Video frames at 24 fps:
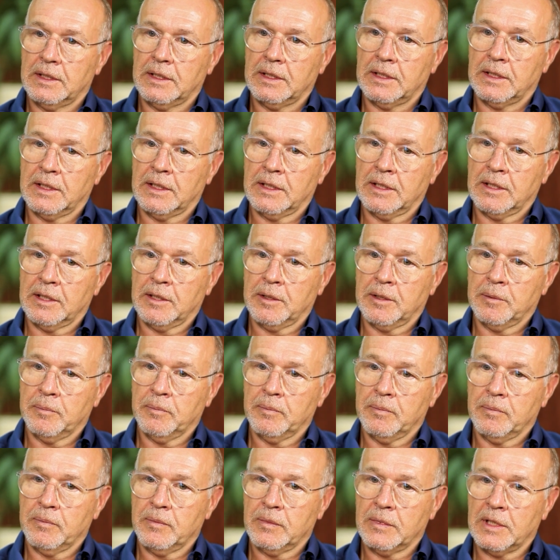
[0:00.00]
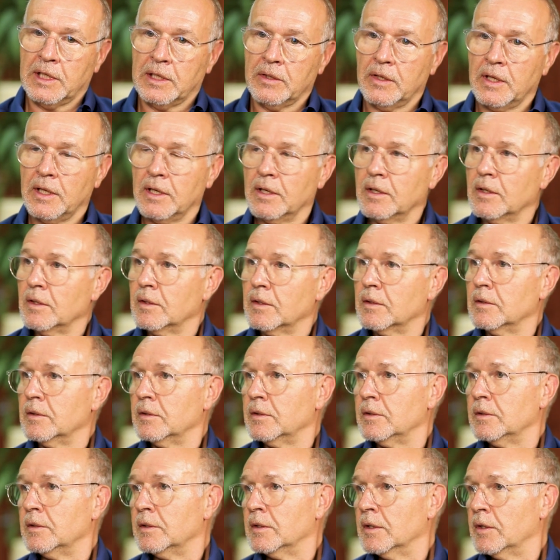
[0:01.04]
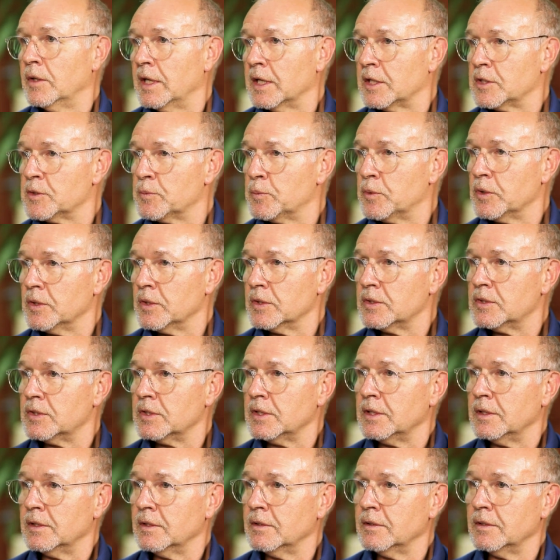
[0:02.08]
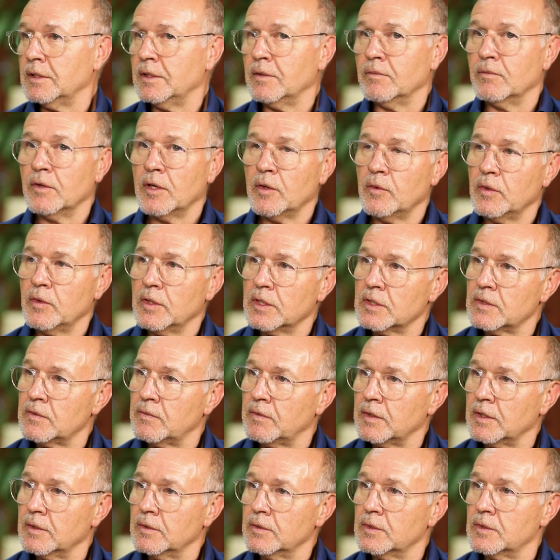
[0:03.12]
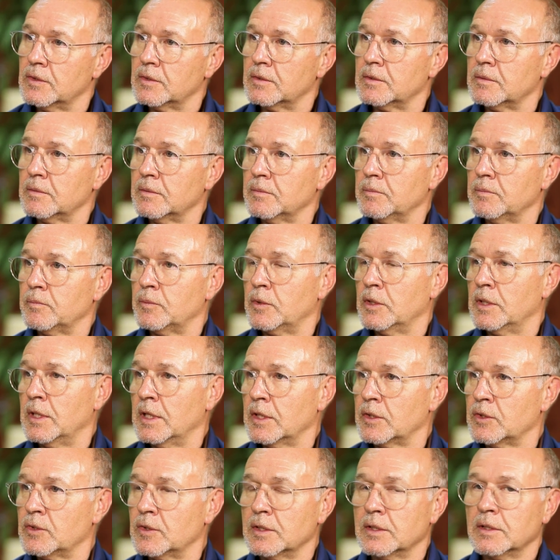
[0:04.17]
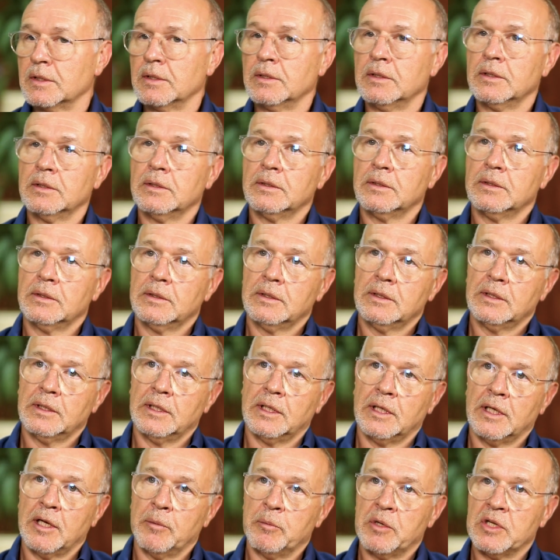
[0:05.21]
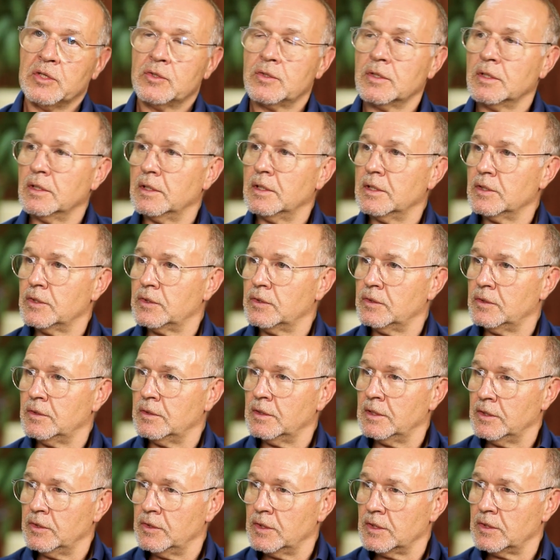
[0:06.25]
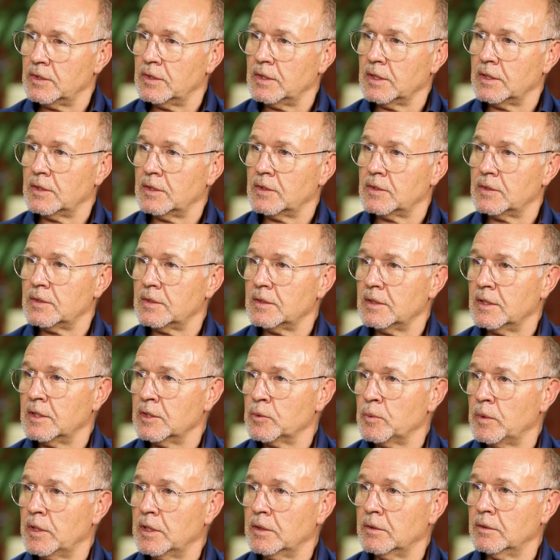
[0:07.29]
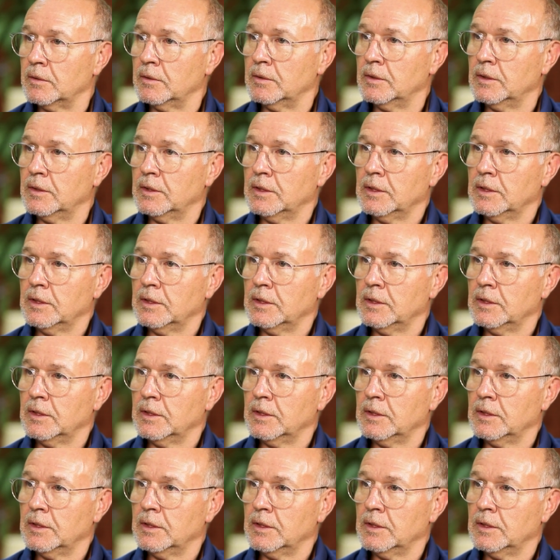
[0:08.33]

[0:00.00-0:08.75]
and then experts in various fields, production. I mentioned logistics as well.